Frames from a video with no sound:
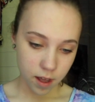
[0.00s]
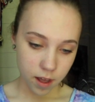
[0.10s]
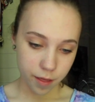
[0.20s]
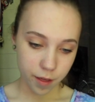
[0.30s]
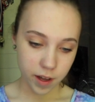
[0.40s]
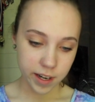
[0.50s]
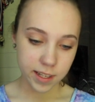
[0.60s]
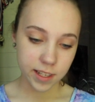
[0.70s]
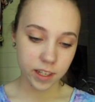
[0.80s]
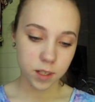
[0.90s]

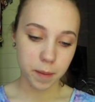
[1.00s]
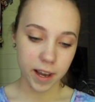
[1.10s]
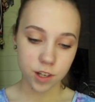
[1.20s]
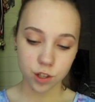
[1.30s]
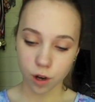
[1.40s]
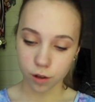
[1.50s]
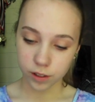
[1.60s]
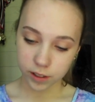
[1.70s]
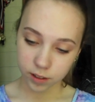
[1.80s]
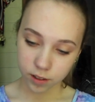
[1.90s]
36 Beige
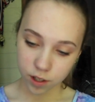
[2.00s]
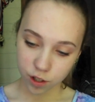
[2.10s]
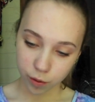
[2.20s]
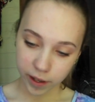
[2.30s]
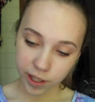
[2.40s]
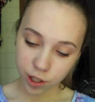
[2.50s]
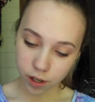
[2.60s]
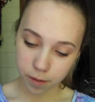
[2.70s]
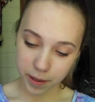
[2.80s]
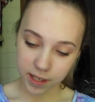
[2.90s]
Golden,
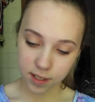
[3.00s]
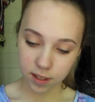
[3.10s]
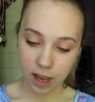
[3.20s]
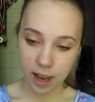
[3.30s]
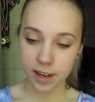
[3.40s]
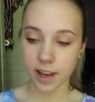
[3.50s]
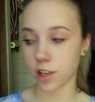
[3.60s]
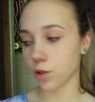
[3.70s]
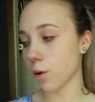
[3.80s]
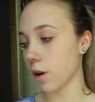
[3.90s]
22 Bisque Light,
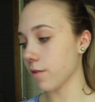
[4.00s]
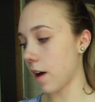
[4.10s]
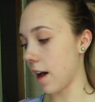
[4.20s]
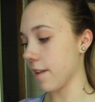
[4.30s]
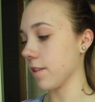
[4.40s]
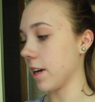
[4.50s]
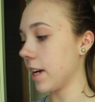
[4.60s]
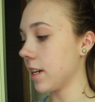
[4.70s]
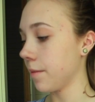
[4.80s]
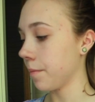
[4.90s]
and 12
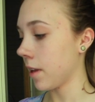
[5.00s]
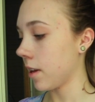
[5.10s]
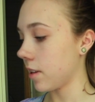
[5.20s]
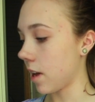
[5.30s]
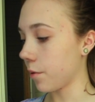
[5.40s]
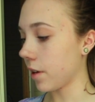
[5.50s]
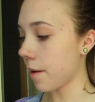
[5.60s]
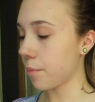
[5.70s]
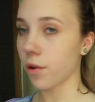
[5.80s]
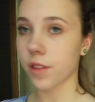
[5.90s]
Ivory. Now when
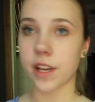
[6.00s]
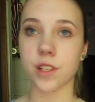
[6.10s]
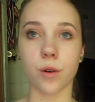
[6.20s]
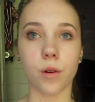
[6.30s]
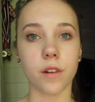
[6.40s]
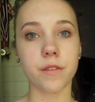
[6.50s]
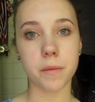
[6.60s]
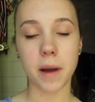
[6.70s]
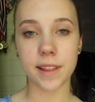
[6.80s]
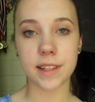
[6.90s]
I bought these, all of
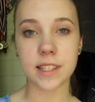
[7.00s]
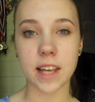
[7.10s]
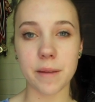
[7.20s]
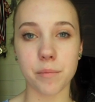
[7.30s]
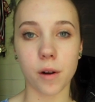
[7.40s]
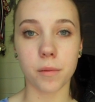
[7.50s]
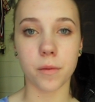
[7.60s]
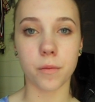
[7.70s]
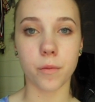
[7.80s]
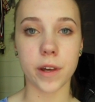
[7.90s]
them had the same
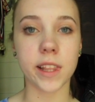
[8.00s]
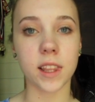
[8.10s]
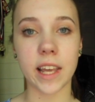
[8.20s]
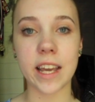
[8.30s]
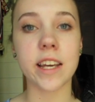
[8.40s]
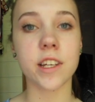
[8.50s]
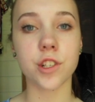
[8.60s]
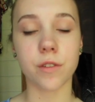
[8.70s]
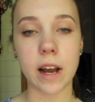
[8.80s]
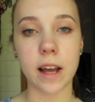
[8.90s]
problem with
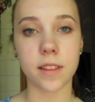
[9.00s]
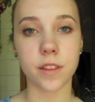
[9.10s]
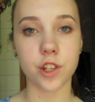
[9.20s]
leakage around the